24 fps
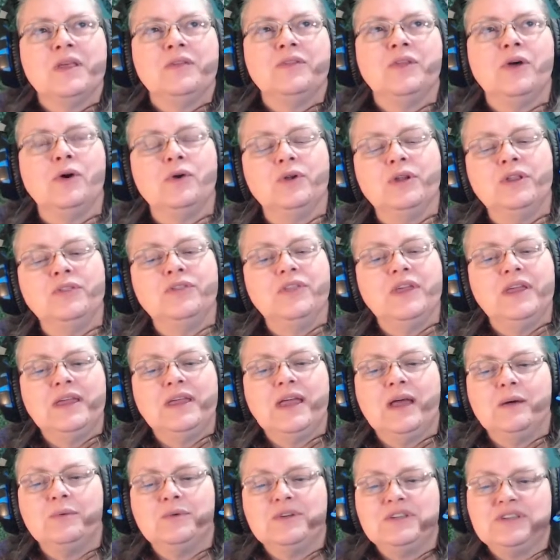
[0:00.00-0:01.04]
only thing
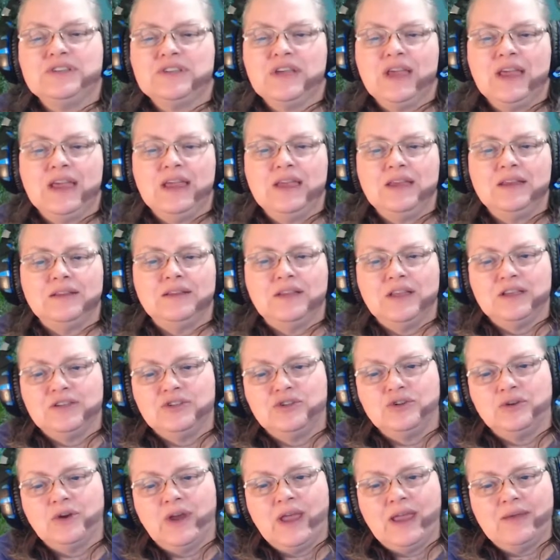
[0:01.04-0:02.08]
I would say
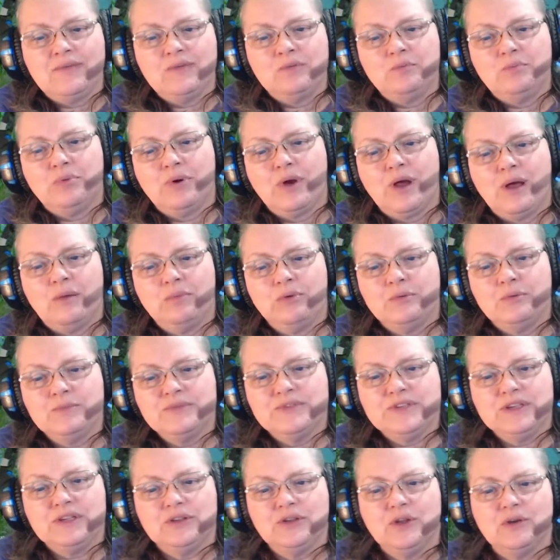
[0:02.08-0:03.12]
that you're having
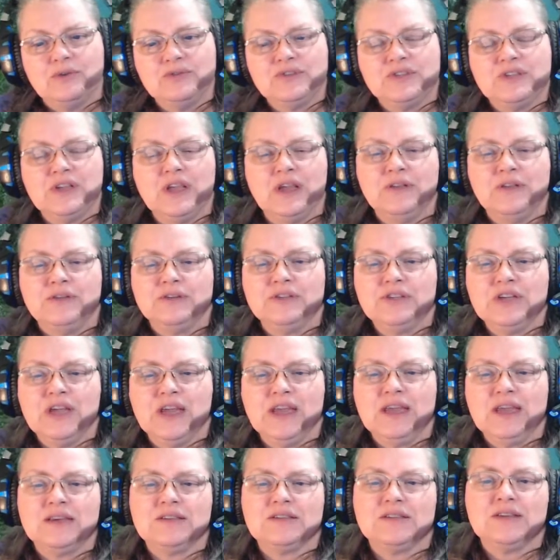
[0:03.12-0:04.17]
problems in those other
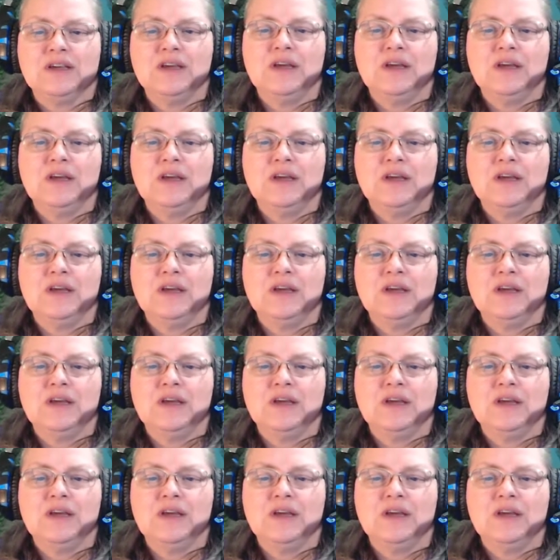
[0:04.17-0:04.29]
tanks